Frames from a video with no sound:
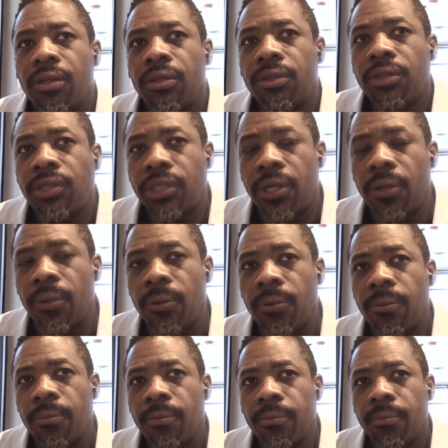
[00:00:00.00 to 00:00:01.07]
So
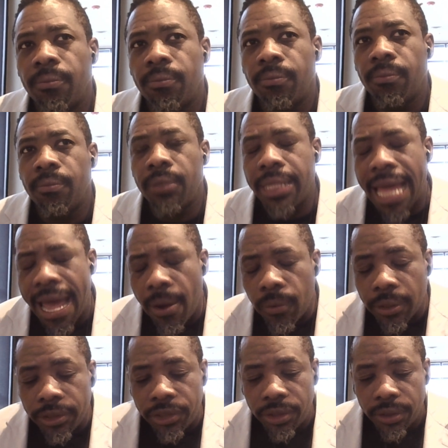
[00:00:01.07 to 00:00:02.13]
that
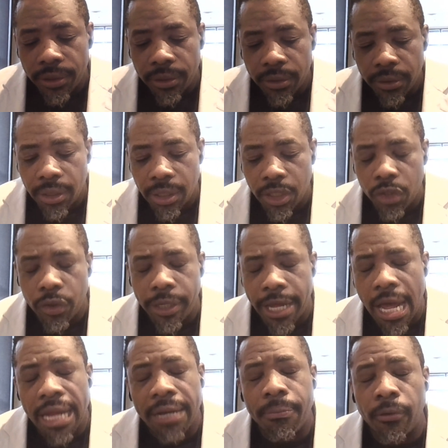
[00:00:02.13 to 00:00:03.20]
was a good
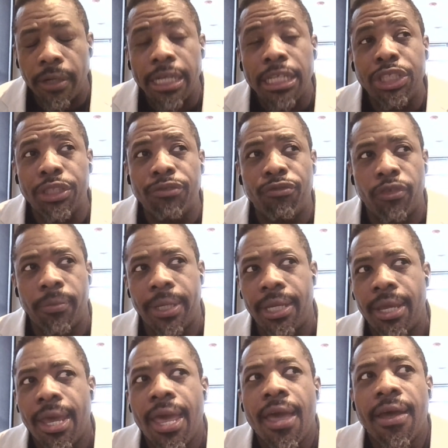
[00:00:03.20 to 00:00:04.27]
admiration for me.
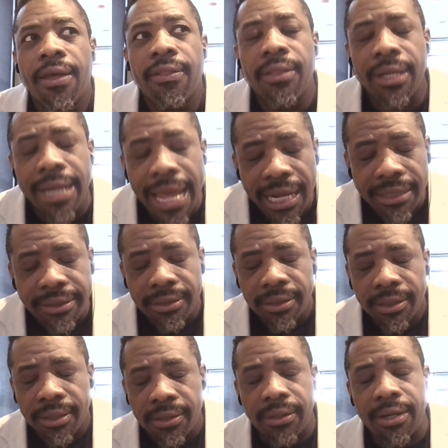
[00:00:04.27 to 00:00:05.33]
The next
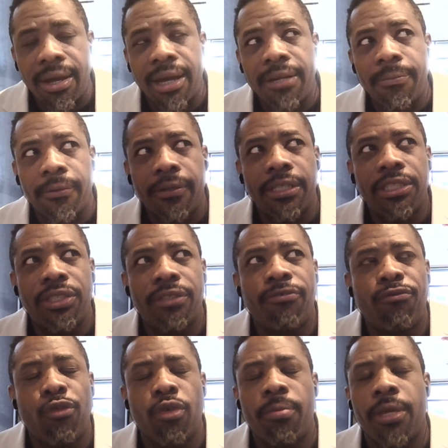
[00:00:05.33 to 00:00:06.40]
good
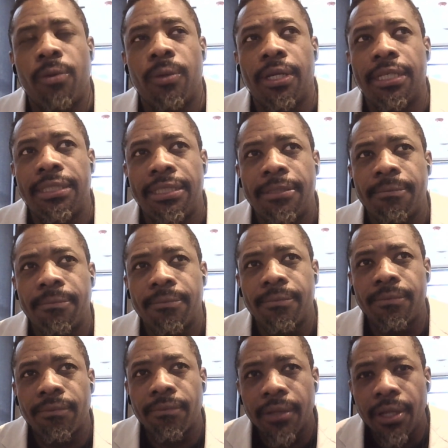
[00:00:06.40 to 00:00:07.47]
admiration for me was
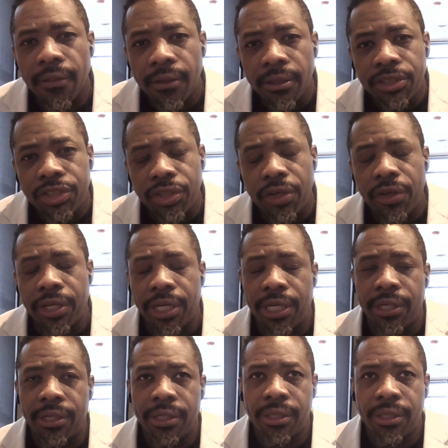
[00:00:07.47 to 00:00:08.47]
the journey